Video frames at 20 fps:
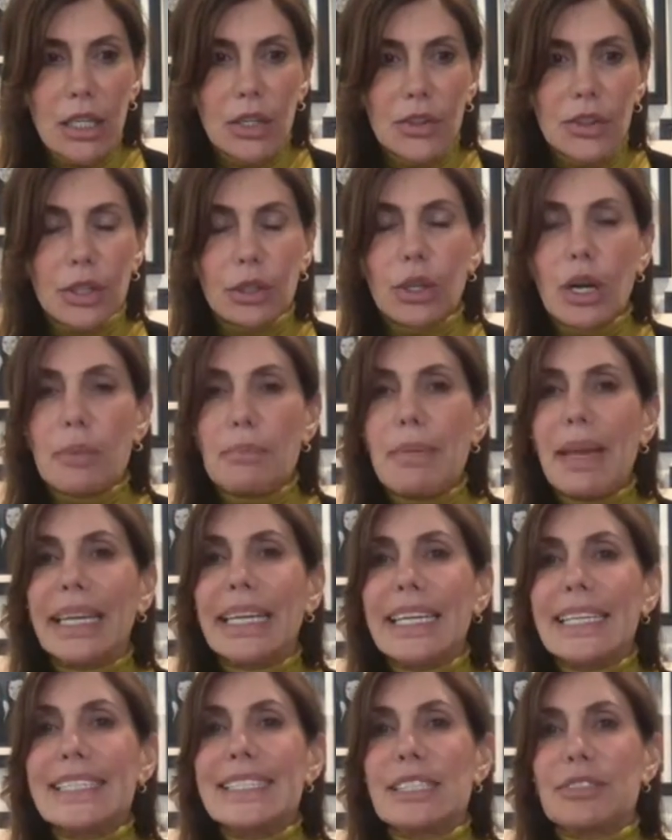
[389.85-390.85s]
there are
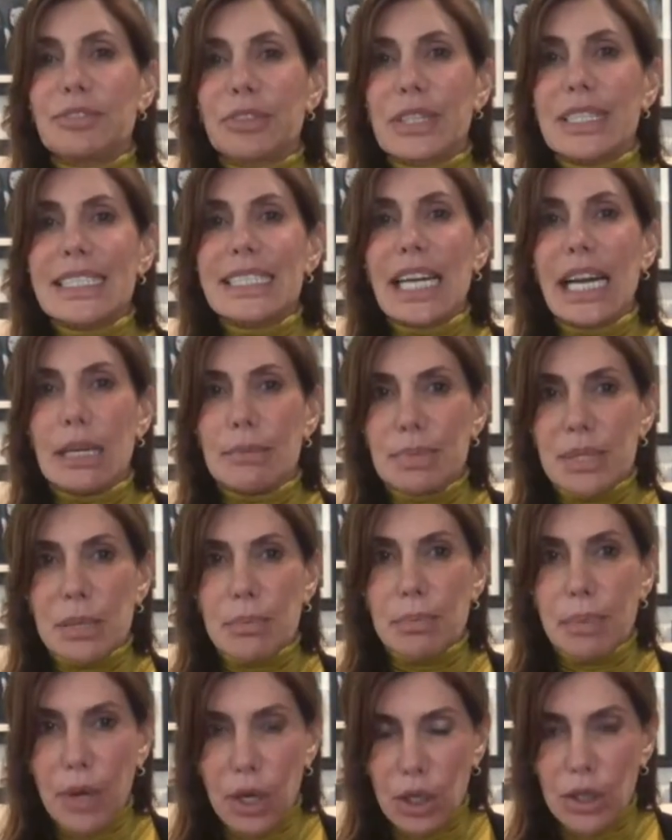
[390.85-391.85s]
many different types of
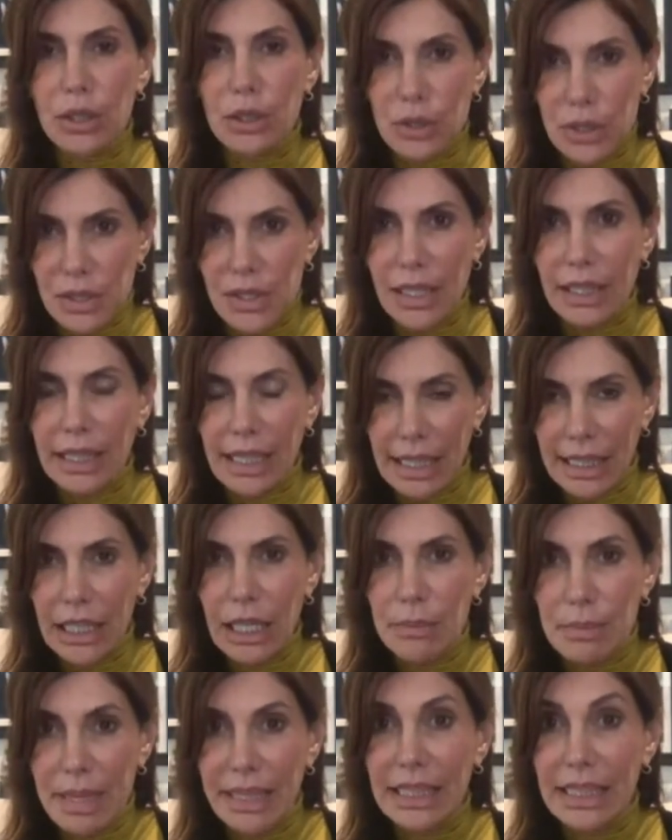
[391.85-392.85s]
partners that can
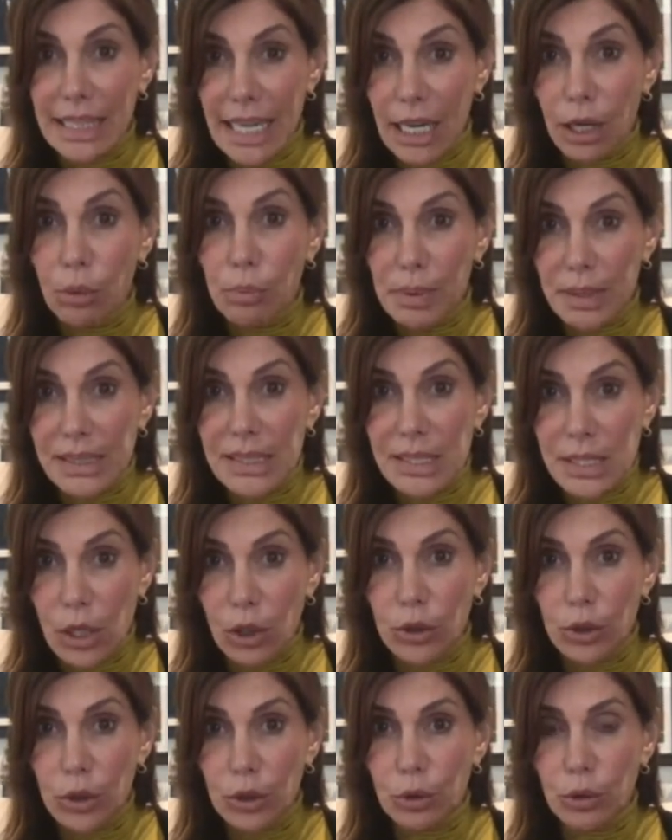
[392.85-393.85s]
come in and help excel
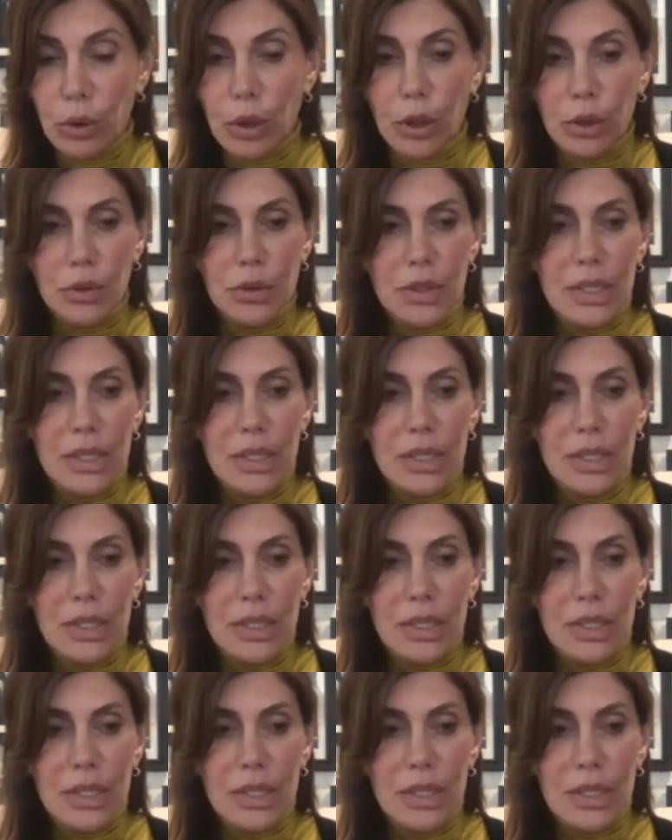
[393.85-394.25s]
your growth.